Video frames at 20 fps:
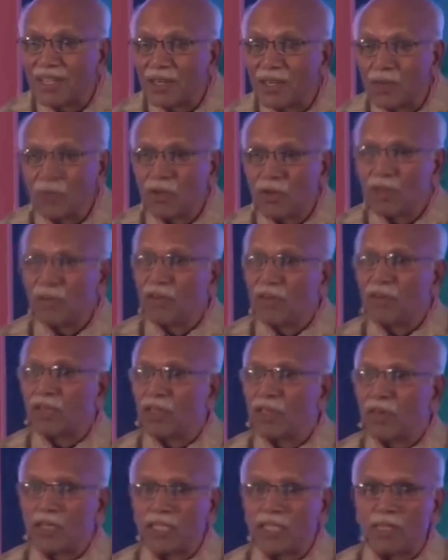You know, we, we were
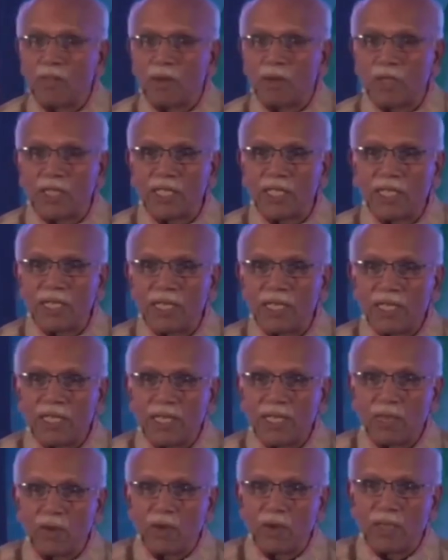taught in botany
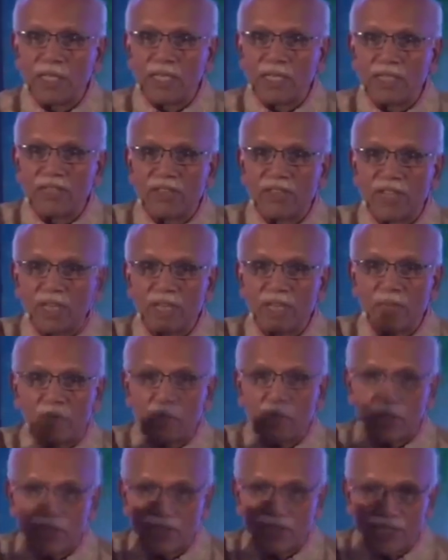that water is sucked
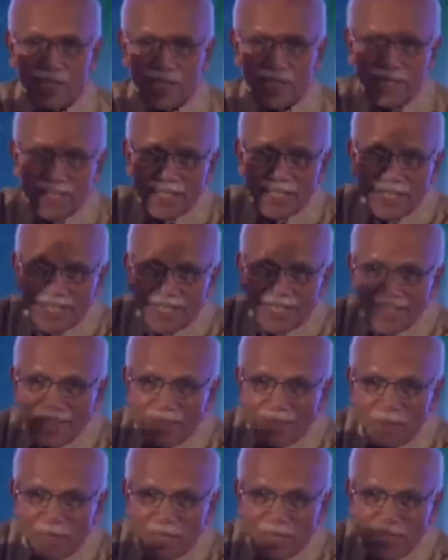up the tree
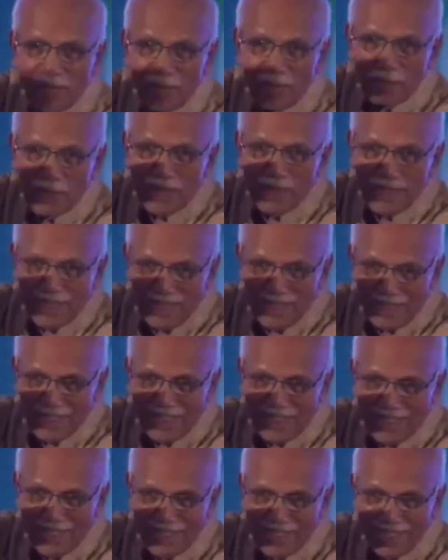uh, by capillary
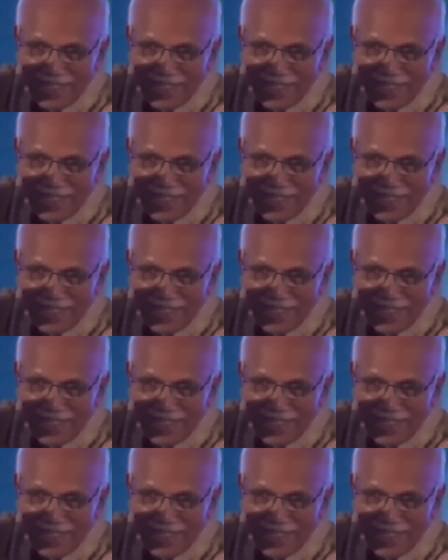action.